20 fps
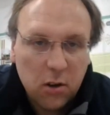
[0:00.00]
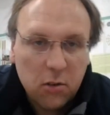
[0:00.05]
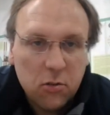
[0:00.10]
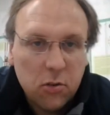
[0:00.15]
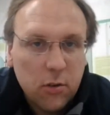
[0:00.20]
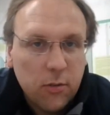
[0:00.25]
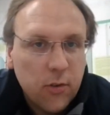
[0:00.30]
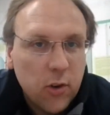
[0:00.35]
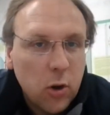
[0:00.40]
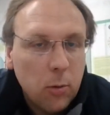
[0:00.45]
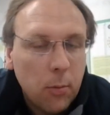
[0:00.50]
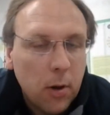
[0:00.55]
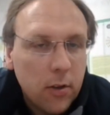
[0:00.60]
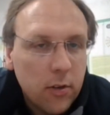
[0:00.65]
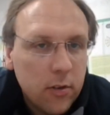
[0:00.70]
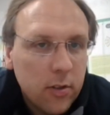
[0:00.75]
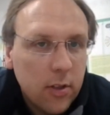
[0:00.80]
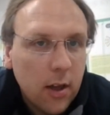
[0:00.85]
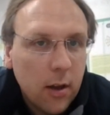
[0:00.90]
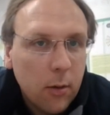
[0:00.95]
of few
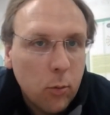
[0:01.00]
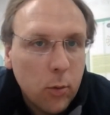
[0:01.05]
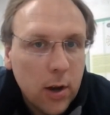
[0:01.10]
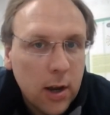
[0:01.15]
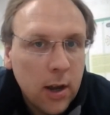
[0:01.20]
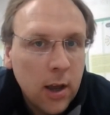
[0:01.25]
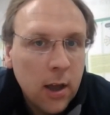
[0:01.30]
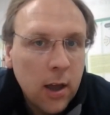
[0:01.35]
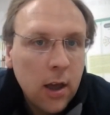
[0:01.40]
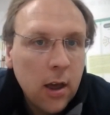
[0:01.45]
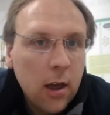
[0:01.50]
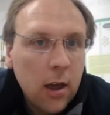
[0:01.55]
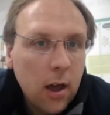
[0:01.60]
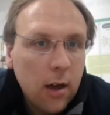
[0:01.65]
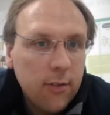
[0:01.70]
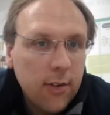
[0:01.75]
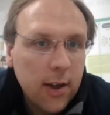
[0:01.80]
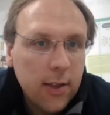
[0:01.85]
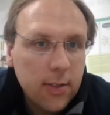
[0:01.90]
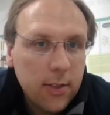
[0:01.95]
months that we
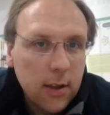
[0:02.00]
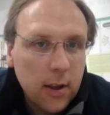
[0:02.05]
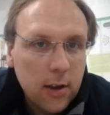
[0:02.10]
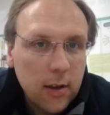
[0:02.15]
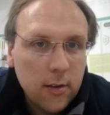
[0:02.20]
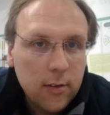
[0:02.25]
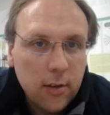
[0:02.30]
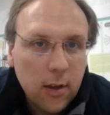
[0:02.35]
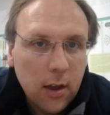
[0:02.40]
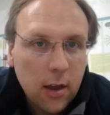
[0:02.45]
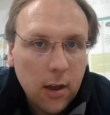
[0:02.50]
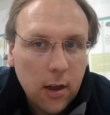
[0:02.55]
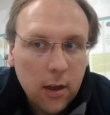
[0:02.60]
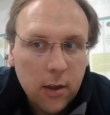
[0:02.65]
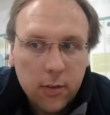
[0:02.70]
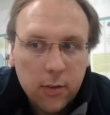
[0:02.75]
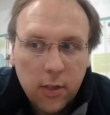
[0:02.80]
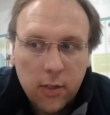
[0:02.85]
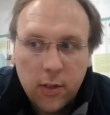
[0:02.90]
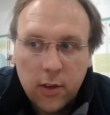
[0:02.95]
have had these that
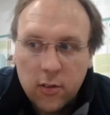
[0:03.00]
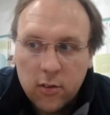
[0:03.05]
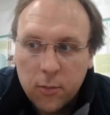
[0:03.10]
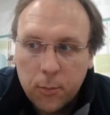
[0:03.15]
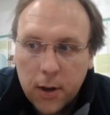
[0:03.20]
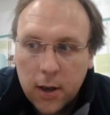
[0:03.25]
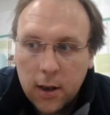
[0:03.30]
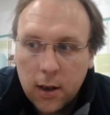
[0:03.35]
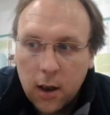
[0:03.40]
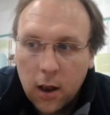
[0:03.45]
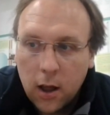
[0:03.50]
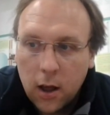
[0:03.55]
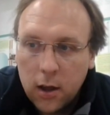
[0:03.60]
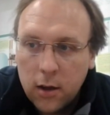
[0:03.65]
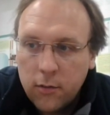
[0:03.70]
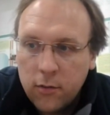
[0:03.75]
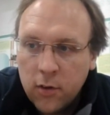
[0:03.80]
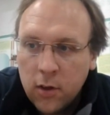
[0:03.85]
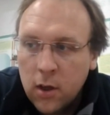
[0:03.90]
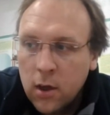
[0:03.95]
these have been
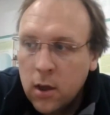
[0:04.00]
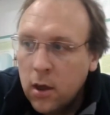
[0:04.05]
live.